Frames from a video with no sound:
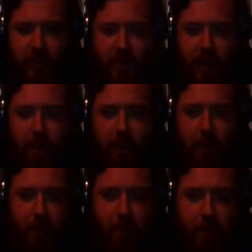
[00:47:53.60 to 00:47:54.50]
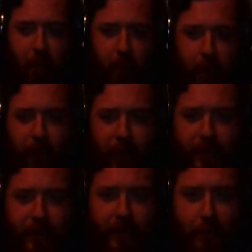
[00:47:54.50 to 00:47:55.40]
it's still a
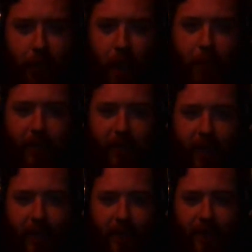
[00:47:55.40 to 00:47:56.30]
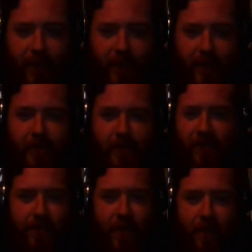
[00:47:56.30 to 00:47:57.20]
border. It's still a property line.
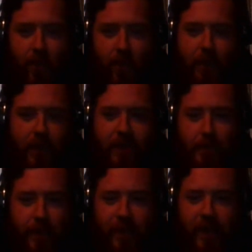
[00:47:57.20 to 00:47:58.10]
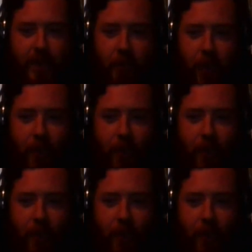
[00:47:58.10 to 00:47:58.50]
If we believe in